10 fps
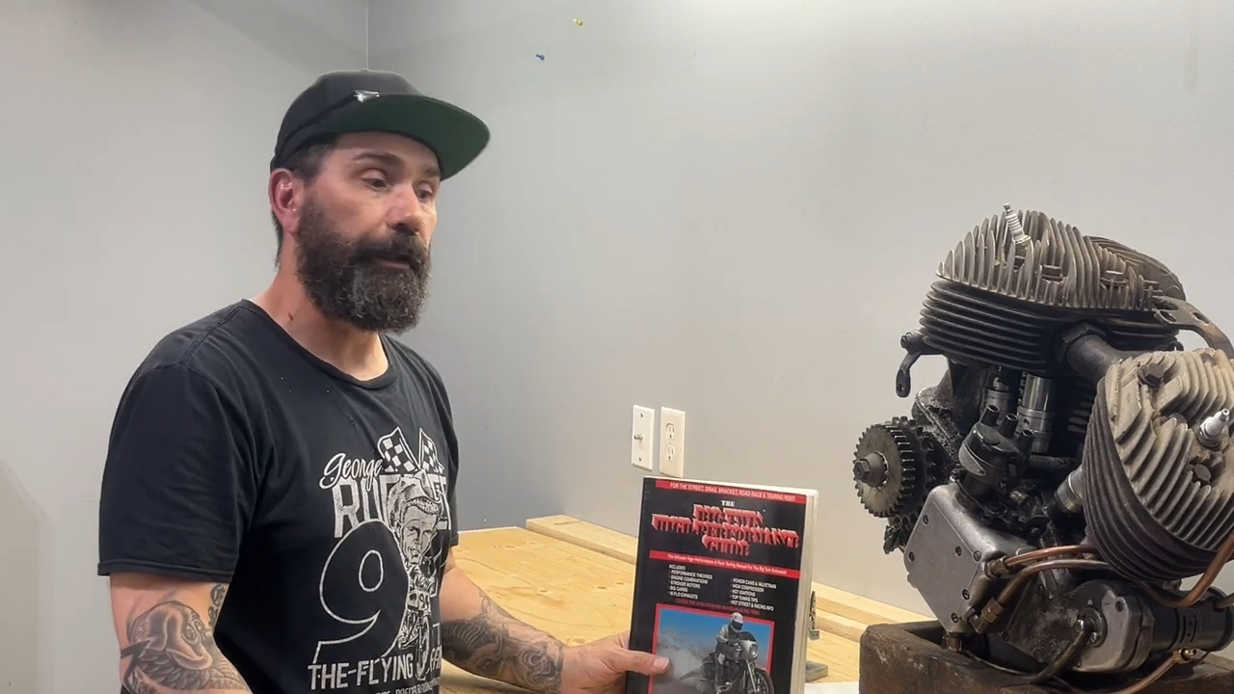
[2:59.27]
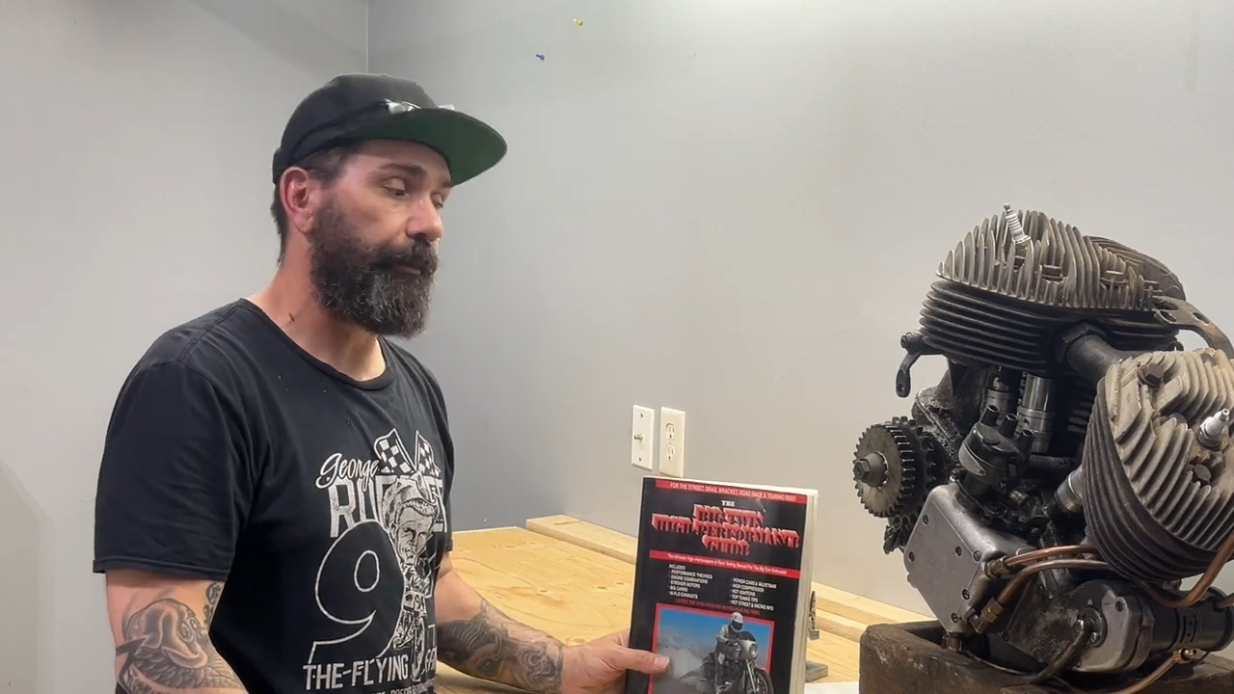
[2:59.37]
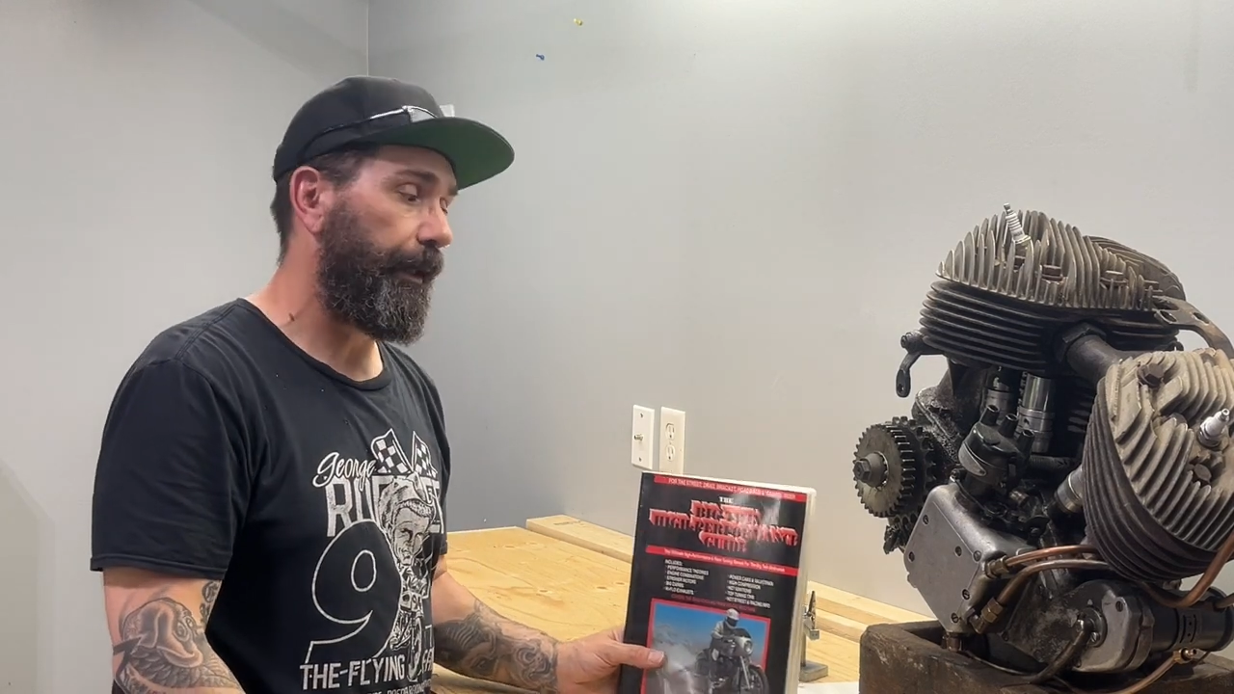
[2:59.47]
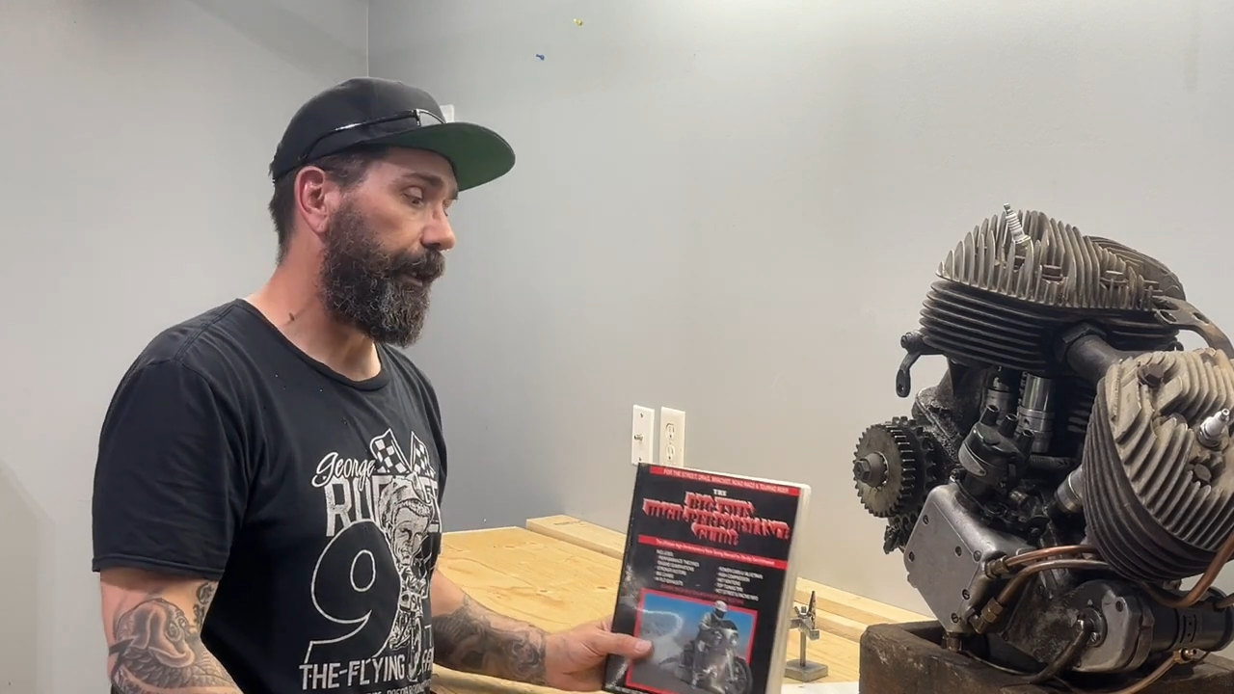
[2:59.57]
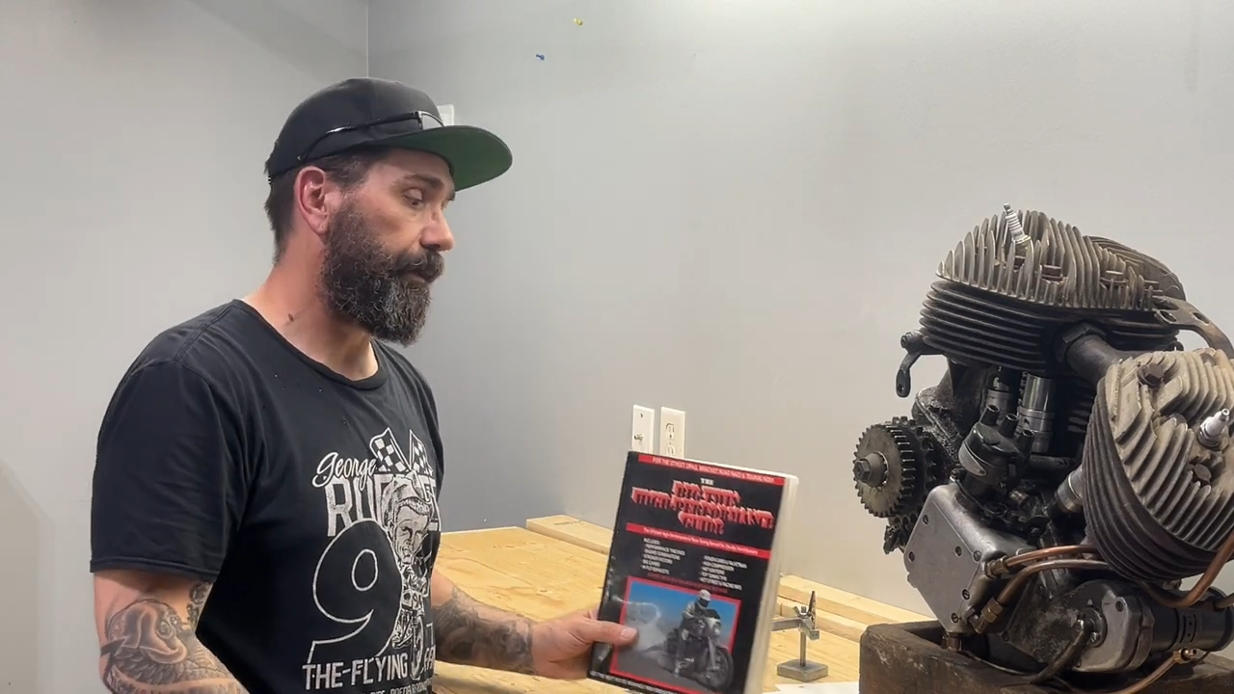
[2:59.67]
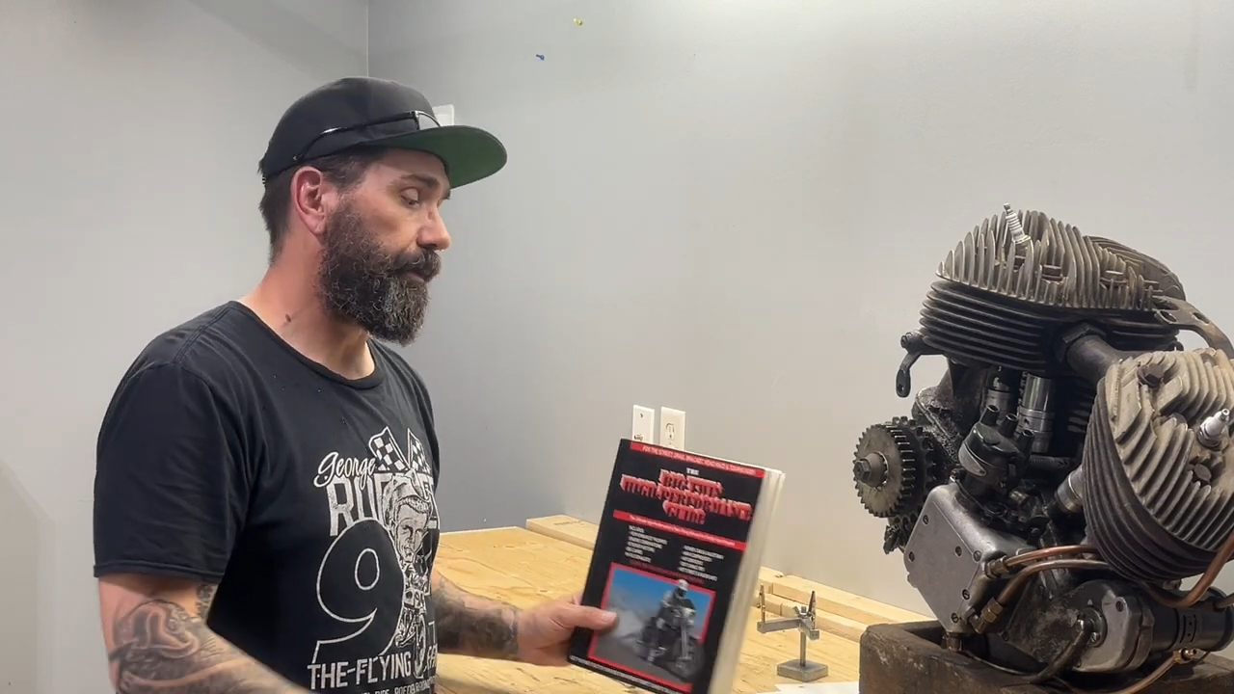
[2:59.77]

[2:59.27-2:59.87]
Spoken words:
them again.